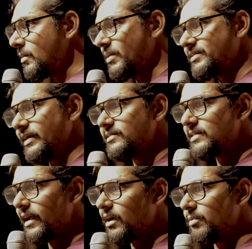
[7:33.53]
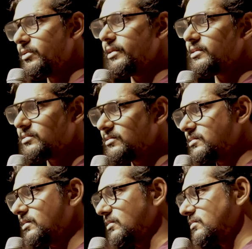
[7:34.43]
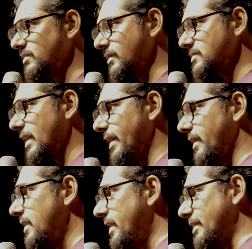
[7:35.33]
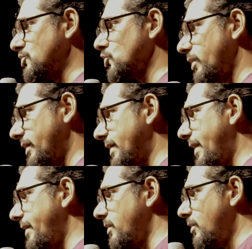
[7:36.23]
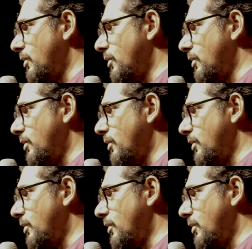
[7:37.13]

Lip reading: But things like communication skills, things like ensuring that